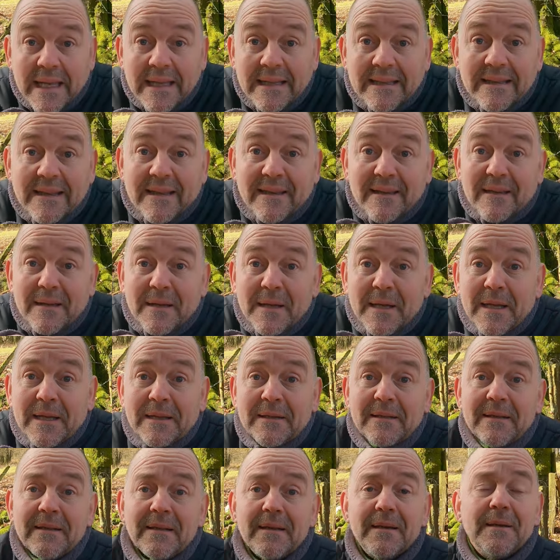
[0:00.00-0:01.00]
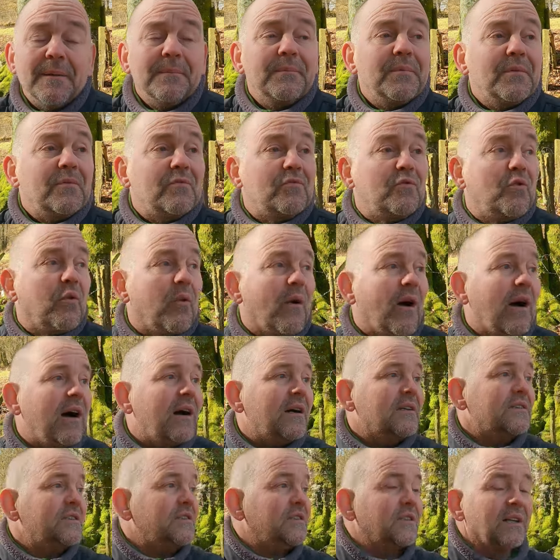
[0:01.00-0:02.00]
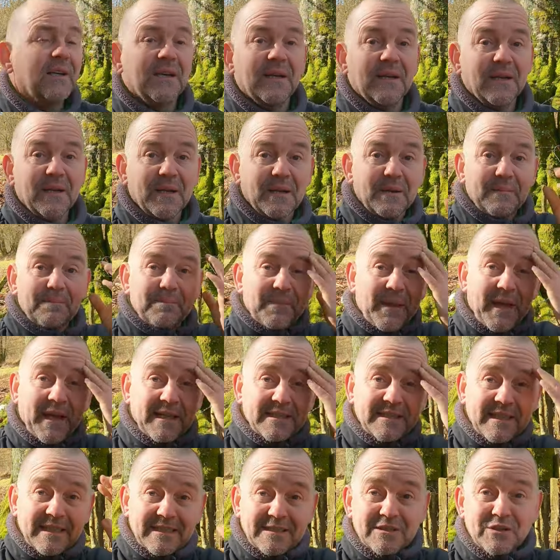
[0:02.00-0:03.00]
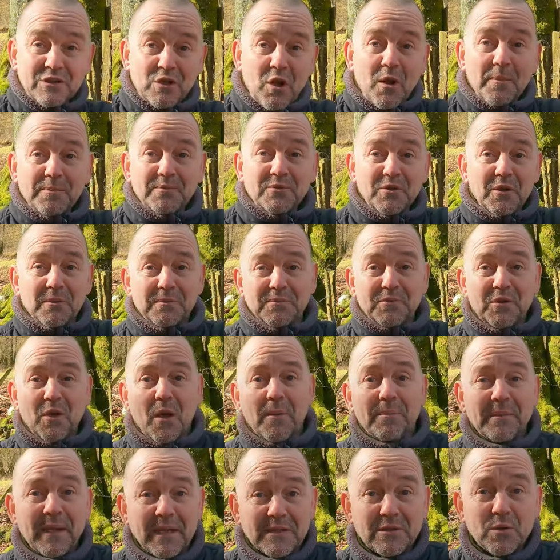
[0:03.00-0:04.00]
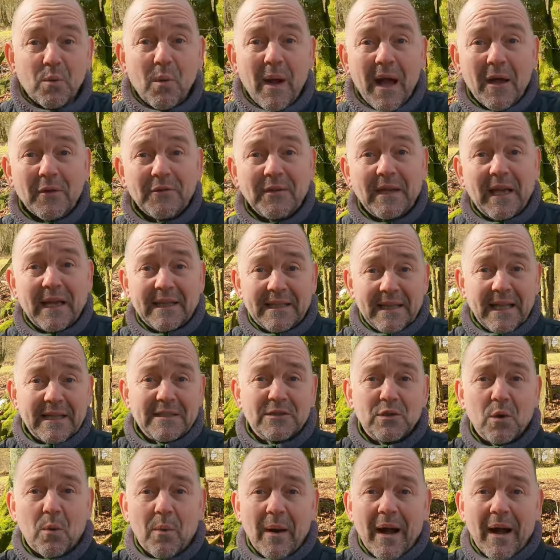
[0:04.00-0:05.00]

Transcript: in the grass. I said, "Stop, stop, stop! That's a wildcat! That's a